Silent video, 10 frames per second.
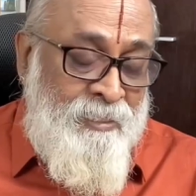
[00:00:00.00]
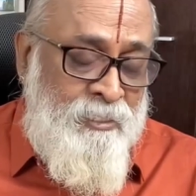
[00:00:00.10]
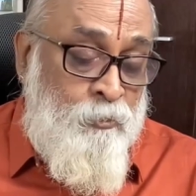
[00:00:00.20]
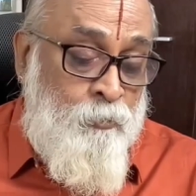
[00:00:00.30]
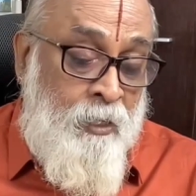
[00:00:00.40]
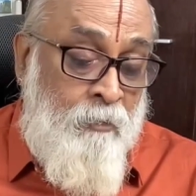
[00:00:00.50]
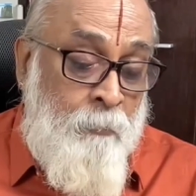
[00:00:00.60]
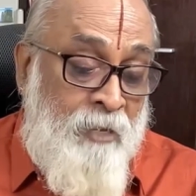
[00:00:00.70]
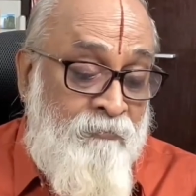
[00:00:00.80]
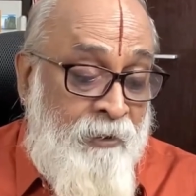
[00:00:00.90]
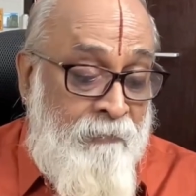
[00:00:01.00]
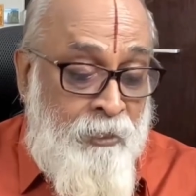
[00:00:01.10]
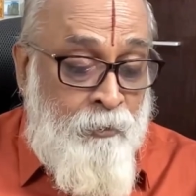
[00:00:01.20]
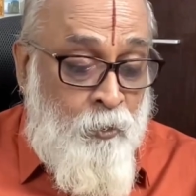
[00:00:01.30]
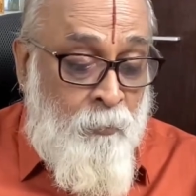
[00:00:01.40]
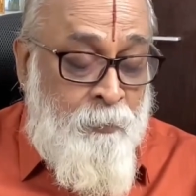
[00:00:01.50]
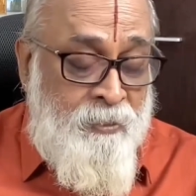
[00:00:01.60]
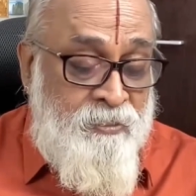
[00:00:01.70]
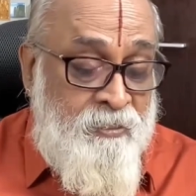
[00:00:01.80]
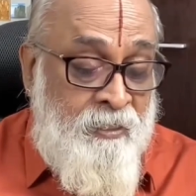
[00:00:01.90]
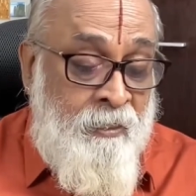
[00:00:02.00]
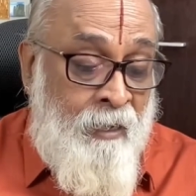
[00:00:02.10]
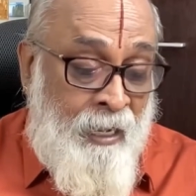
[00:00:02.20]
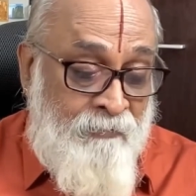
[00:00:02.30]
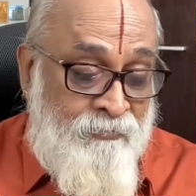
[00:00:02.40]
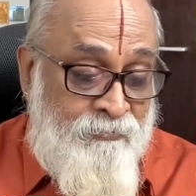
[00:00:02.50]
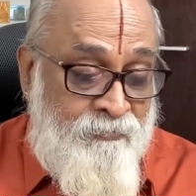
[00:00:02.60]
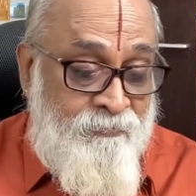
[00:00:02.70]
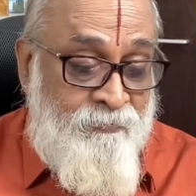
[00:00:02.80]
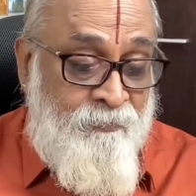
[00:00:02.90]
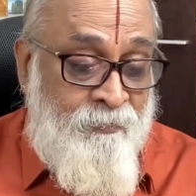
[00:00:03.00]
This is one of my favorite topics in life.